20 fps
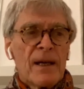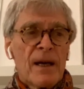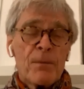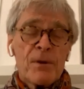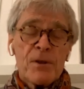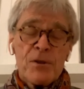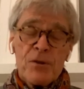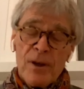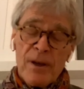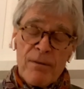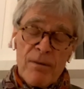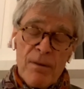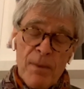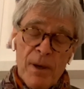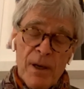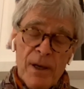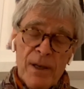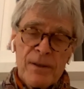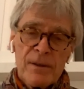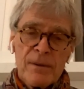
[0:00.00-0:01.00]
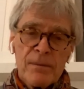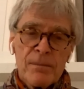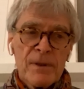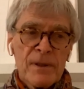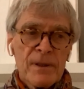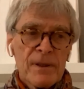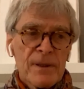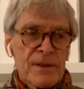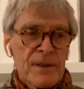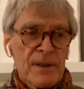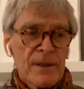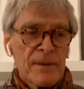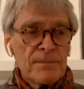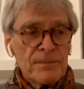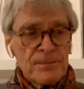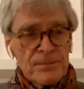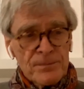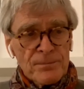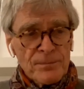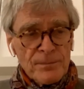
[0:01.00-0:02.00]
And we try and remind them
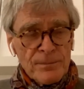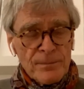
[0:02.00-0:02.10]
that,